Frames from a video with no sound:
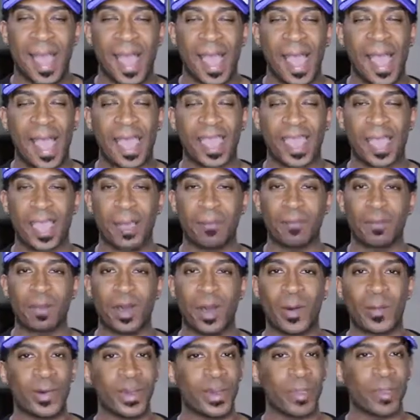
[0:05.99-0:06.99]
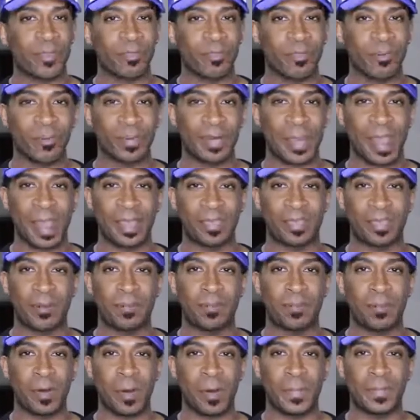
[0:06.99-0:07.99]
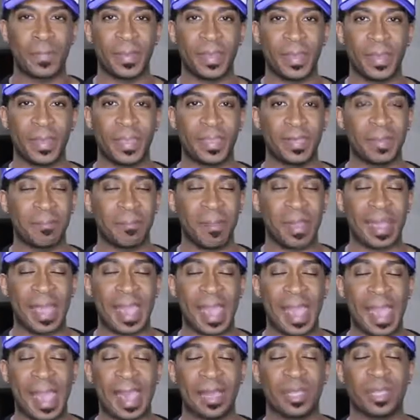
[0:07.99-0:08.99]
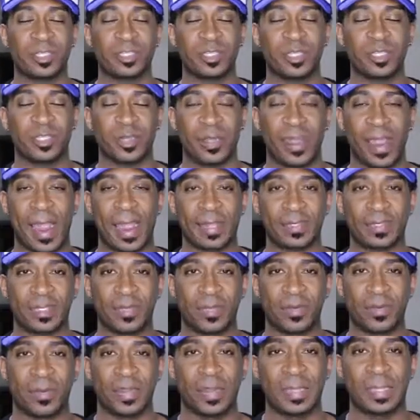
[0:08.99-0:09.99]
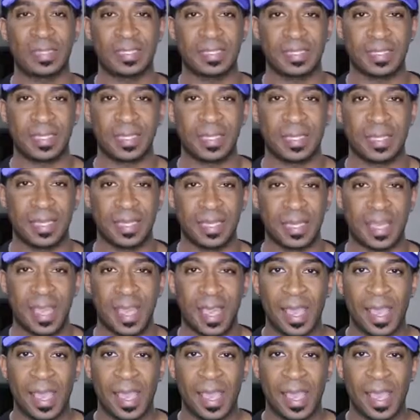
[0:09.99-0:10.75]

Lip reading: I am going through it at the moment. My allergies are acting crazy.